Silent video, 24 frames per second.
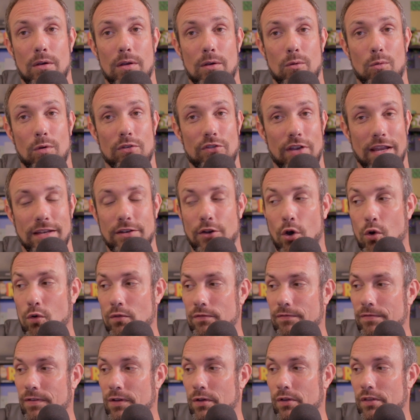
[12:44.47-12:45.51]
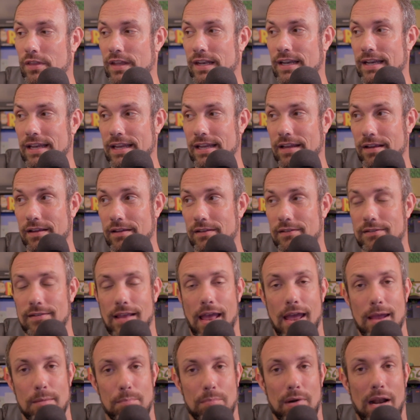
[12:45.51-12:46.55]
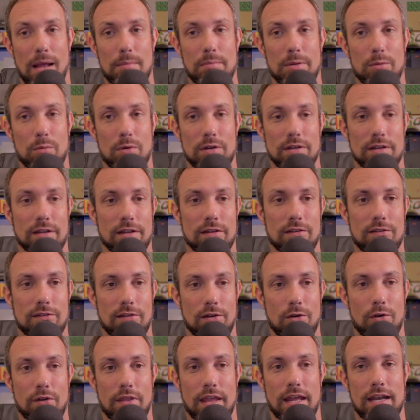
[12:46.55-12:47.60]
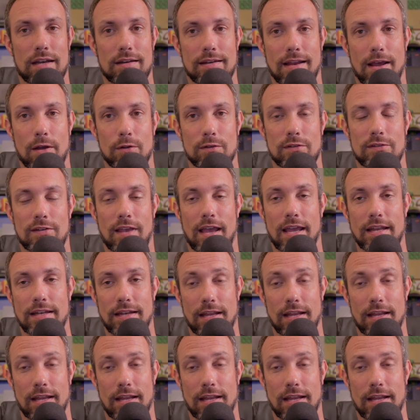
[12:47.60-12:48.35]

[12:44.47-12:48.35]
which I don't feel that it is, I probably wouldn't consider that a downside.